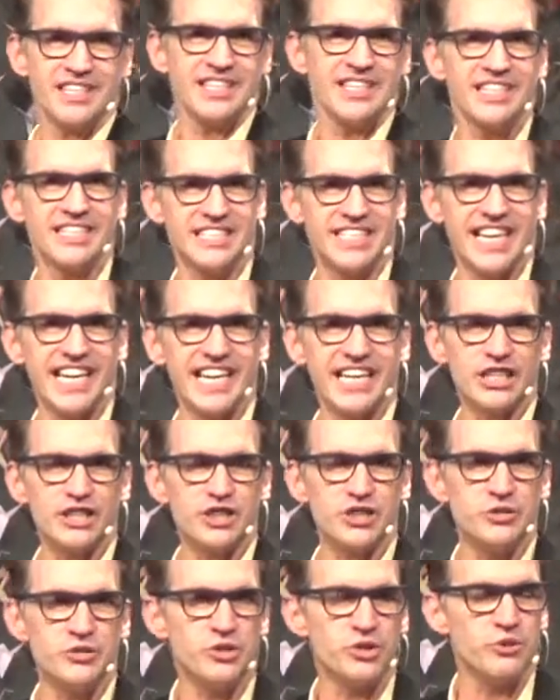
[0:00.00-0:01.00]
It takes
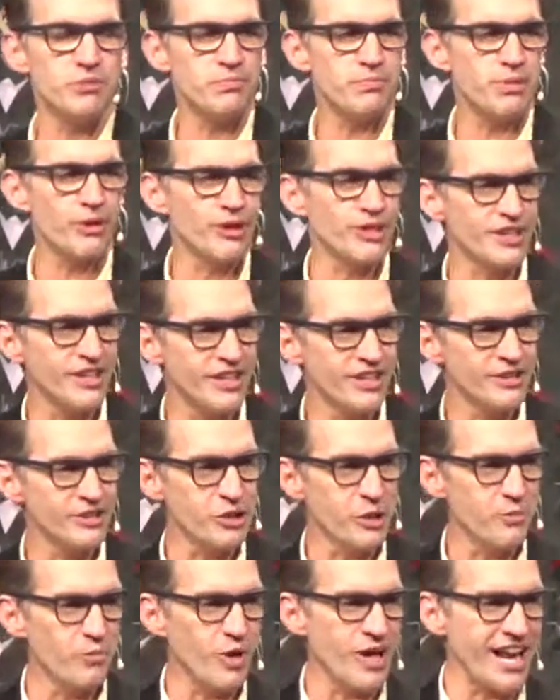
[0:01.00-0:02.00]
you to put
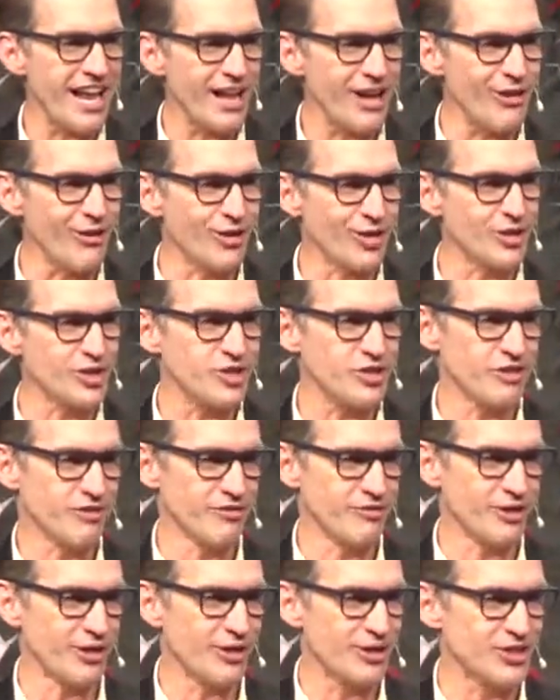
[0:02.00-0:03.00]
someone else
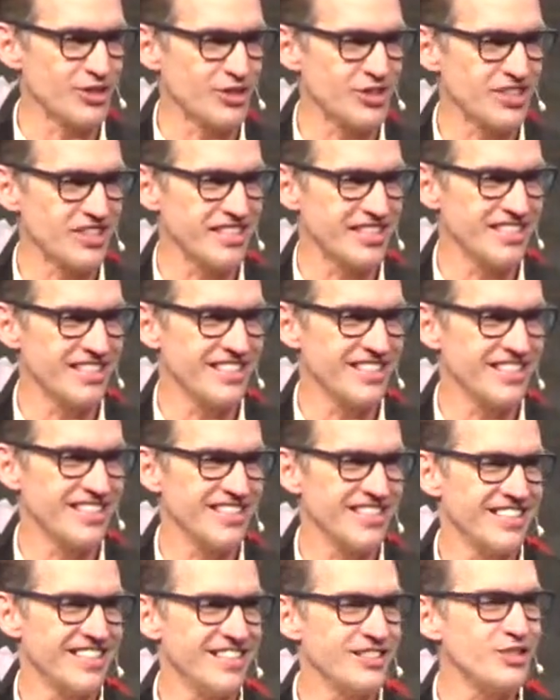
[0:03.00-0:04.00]
first,
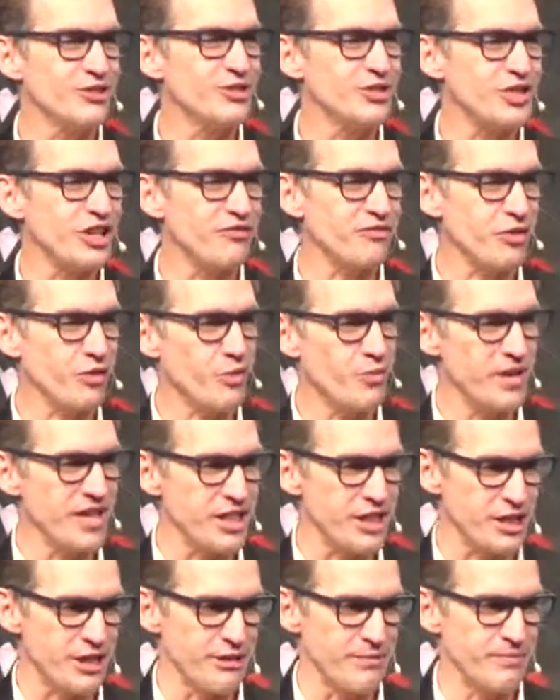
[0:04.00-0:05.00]
to suffer
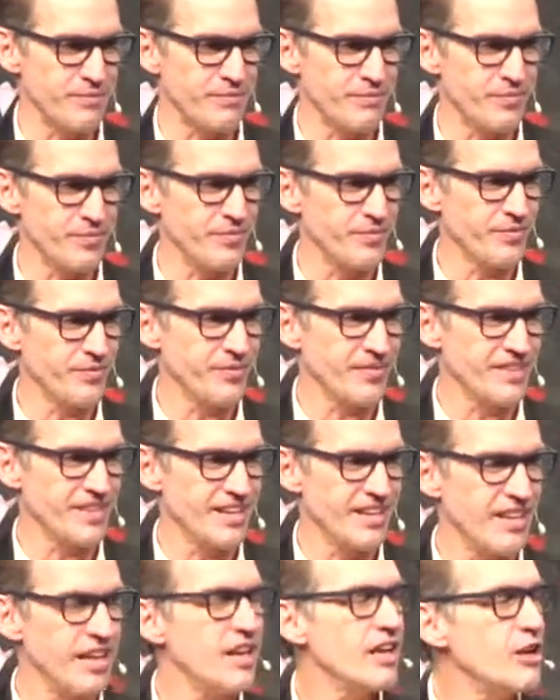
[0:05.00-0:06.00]
with them,
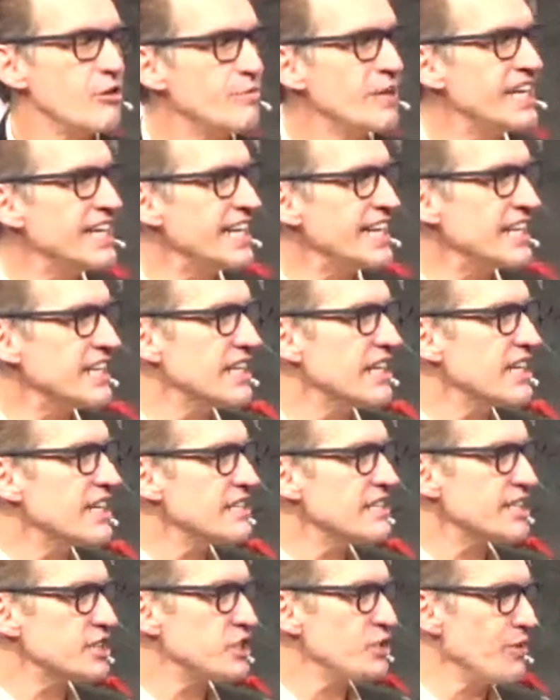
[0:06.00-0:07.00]
meaning
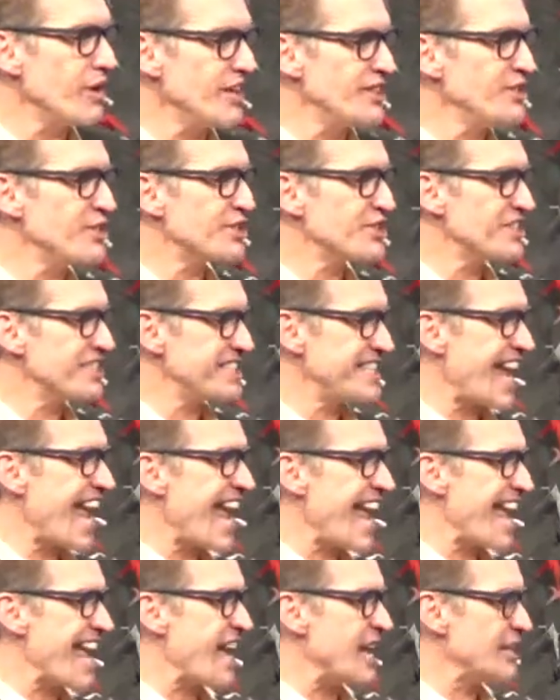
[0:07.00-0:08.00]
that you
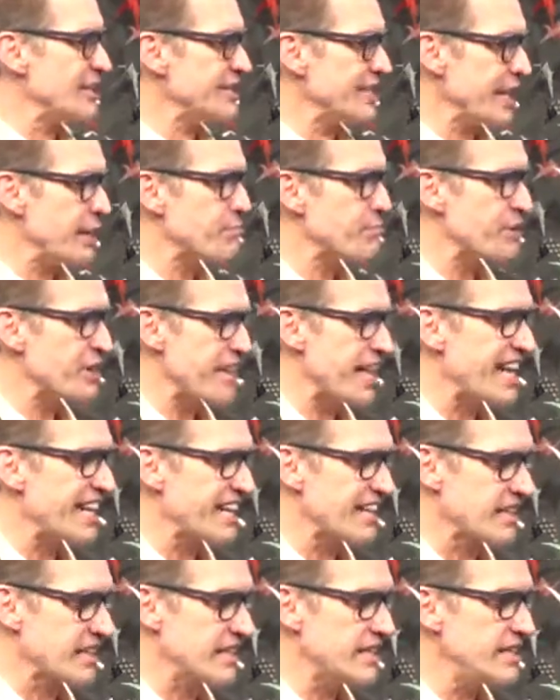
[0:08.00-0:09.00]
understand
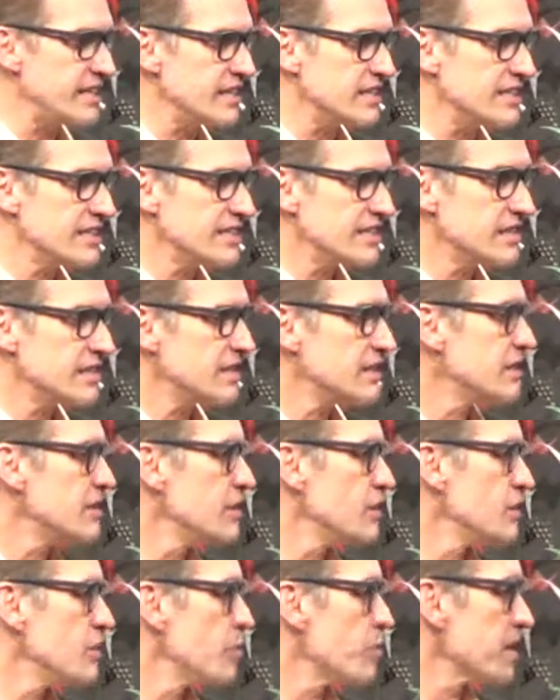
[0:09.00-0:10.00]
empathetically
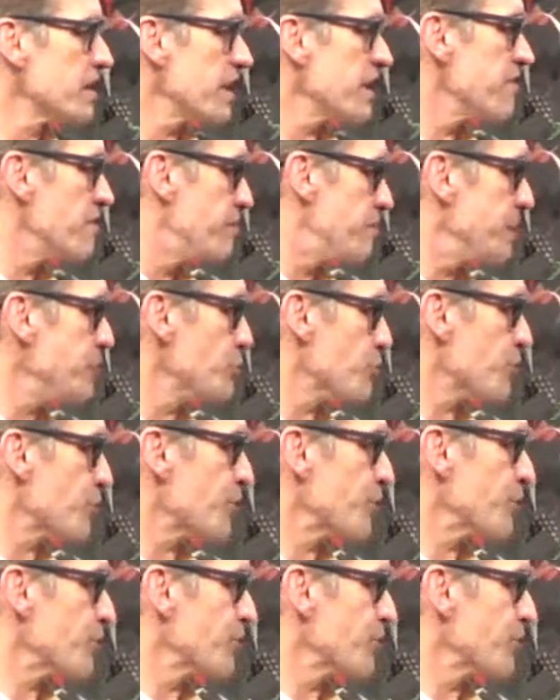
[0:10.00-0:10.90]
what they've been through,